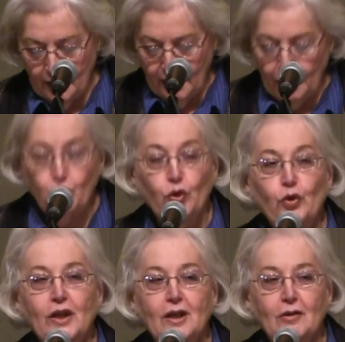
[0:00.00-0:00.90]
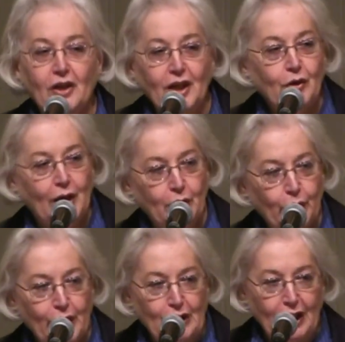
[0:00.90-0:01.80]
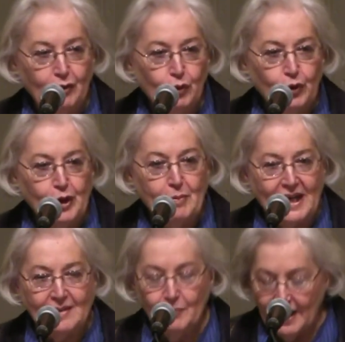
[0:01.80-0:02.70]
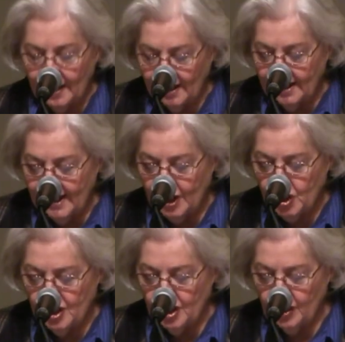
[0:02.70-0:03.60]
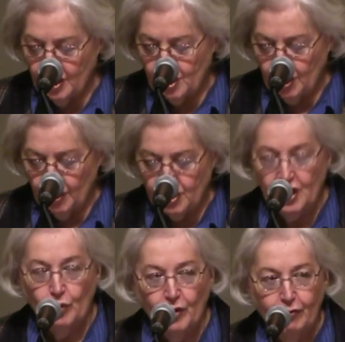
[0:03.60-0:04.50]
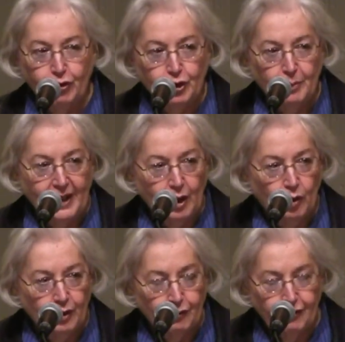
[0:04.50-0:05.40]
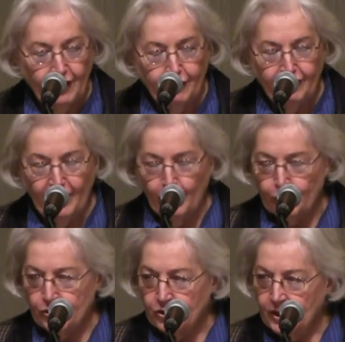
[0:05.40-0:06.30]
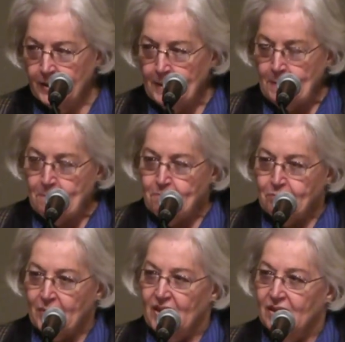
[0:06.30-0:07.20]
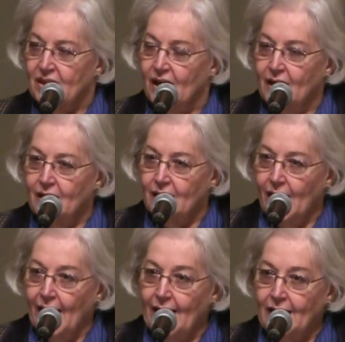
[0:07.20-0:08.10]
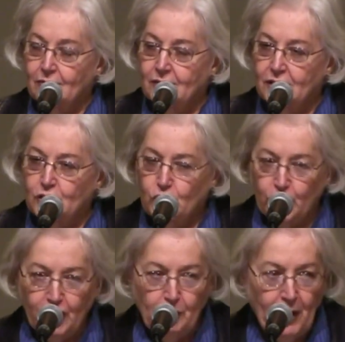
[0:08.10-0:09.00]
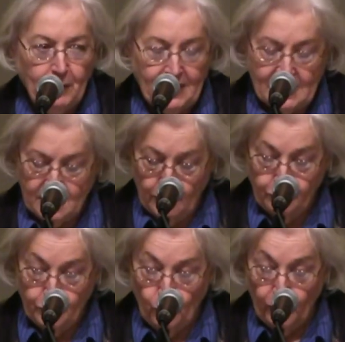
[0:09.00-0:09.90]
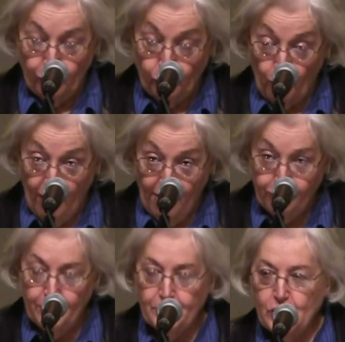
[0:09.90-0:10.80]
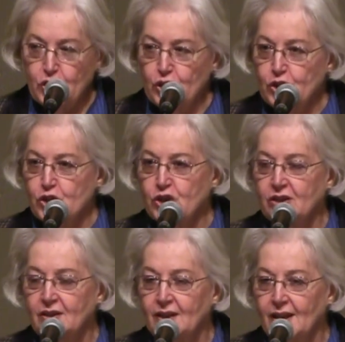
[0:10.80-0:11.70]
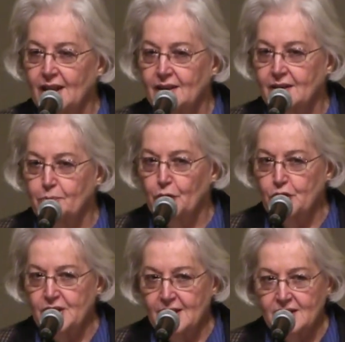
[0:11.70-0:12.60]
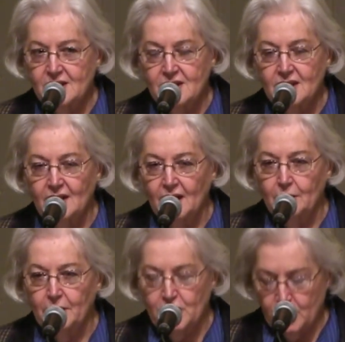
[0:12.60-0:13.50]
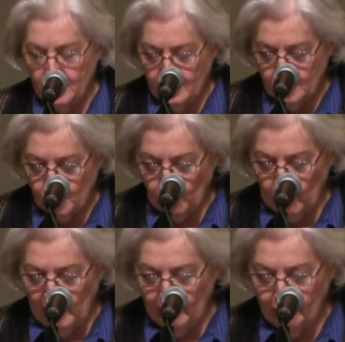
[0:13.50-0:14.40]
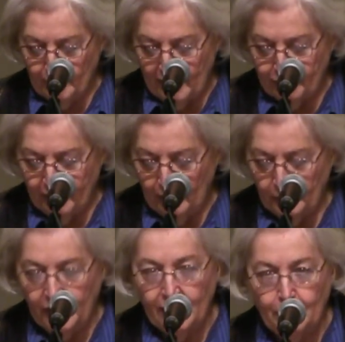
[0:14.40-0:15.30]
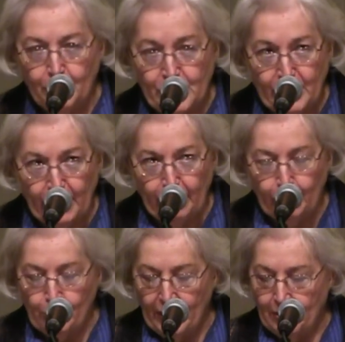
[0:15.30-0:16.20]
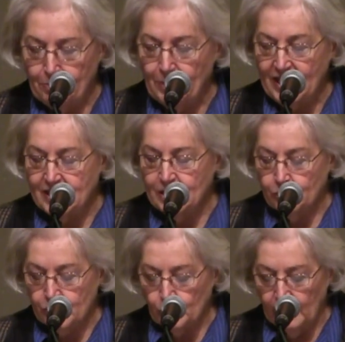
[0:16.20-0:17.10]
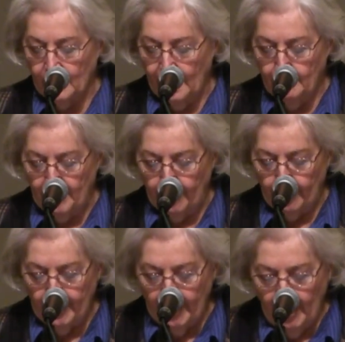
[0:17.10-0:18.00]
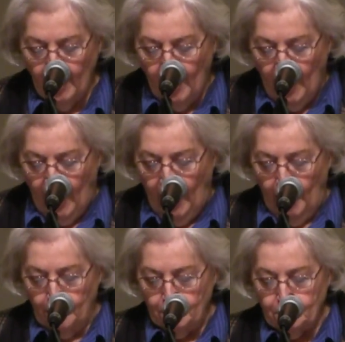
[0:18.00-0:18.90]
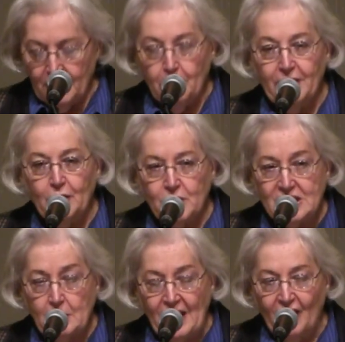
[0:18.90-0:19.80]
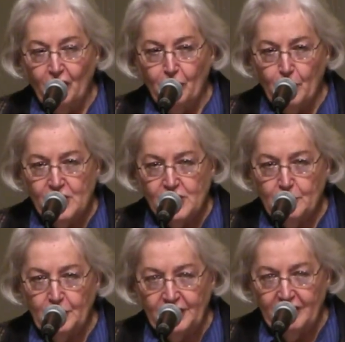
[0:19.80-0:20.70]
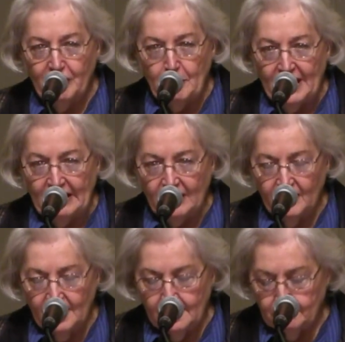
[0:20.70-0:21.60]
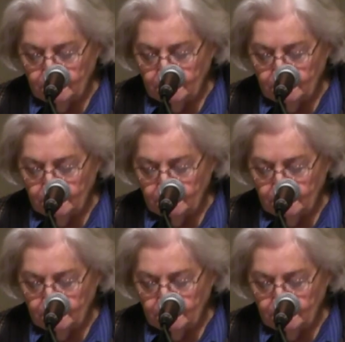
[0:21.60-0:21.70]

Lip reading: it ruined my connection to the church and ruffled my corn-fed feathers. I took it upon myself to withdraw from the church in protest, much to the chagrin of my family, and in particular my dear sweet godmother. But it was a matter of principle even back then.